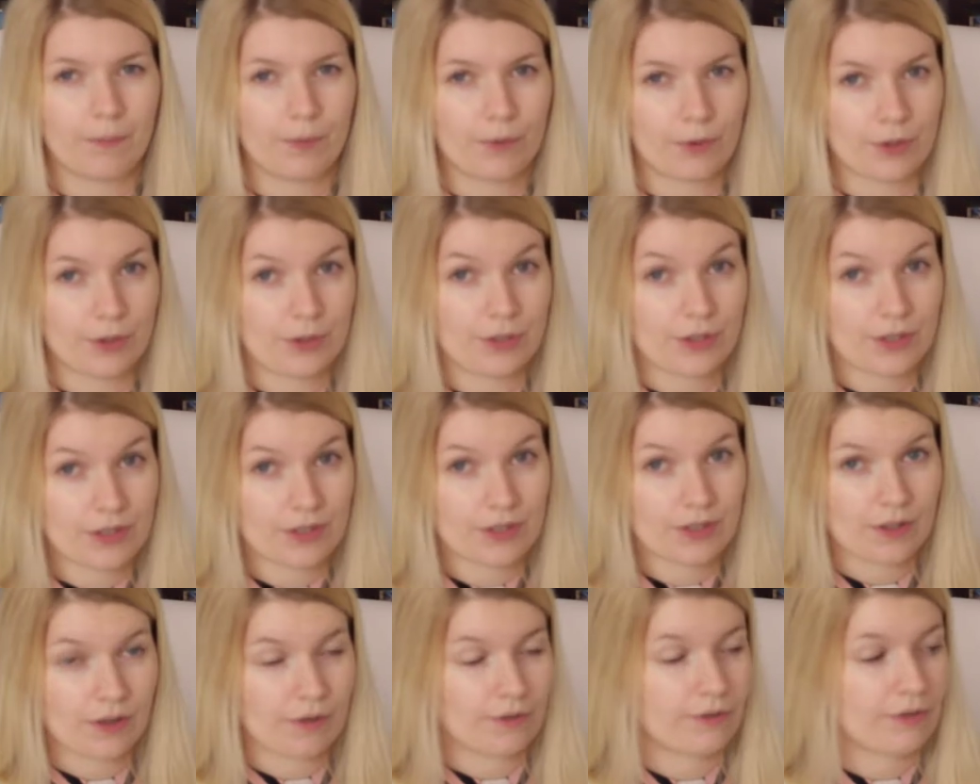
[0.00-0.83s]

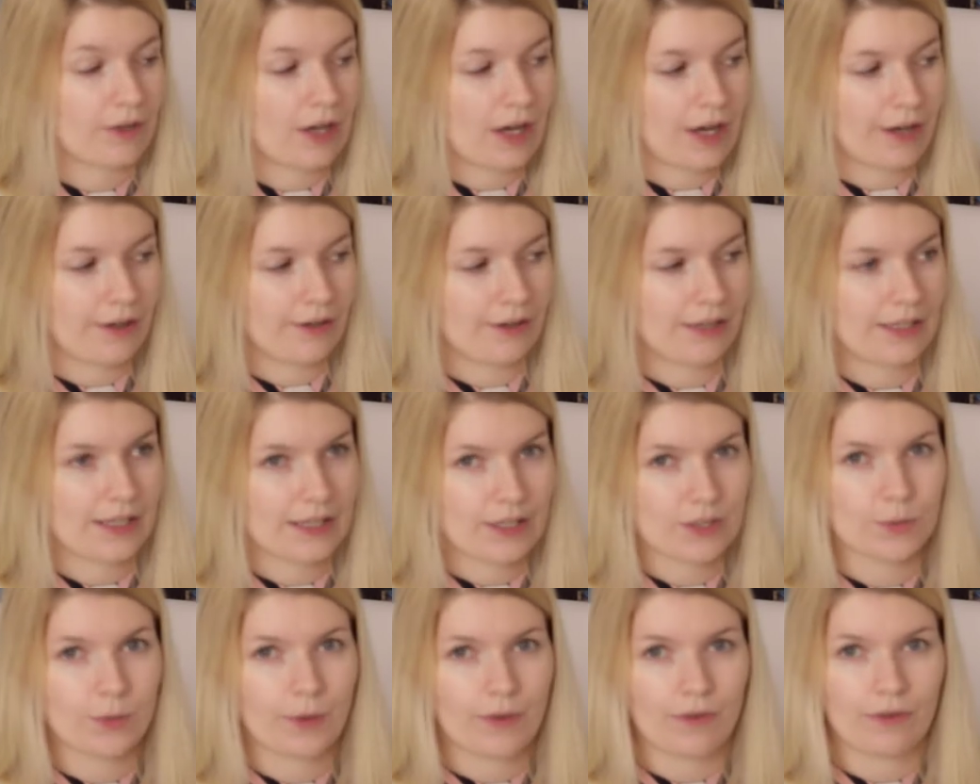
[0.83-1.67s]
borders of
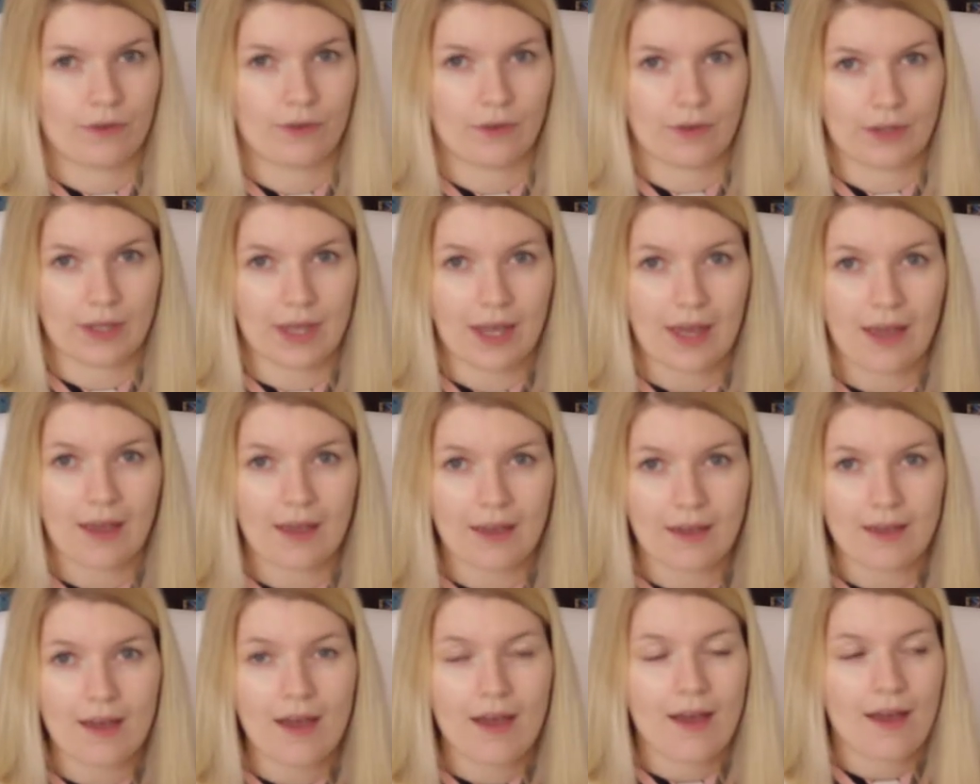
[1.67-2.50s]
Ireland with
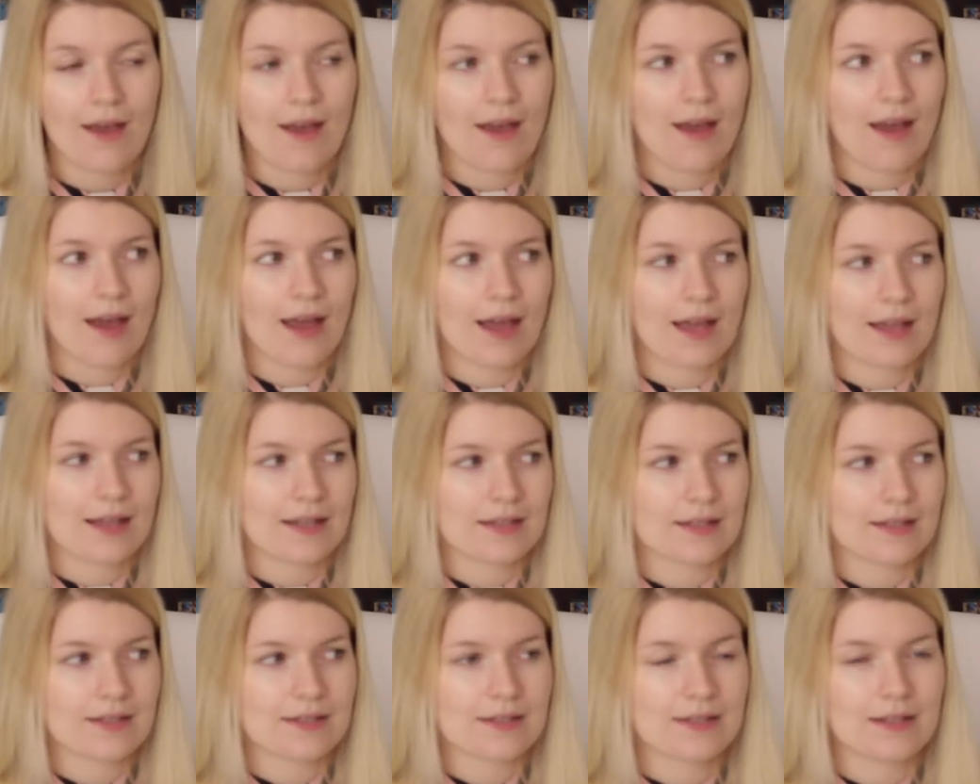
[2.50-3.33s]
UK,
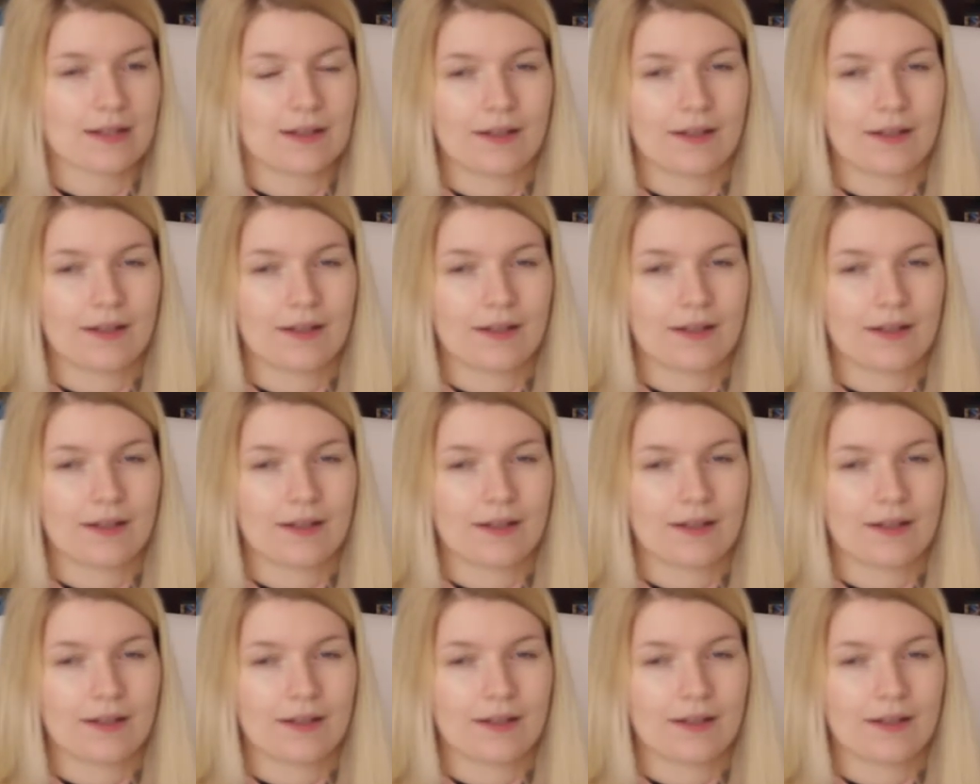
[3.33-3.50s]
and